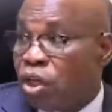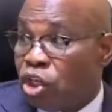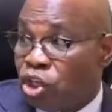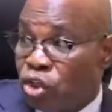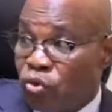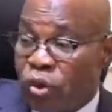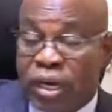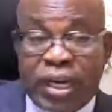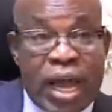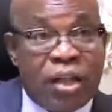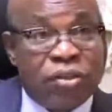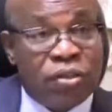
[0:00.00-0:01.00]
She went
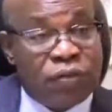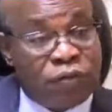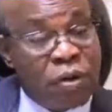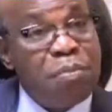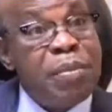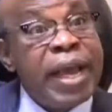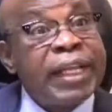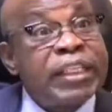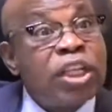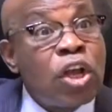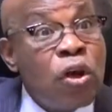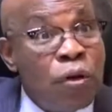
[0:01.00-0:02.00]
down from
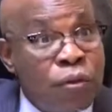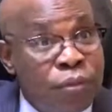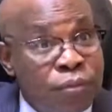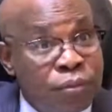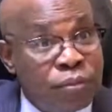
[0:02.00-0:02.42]
Mexico.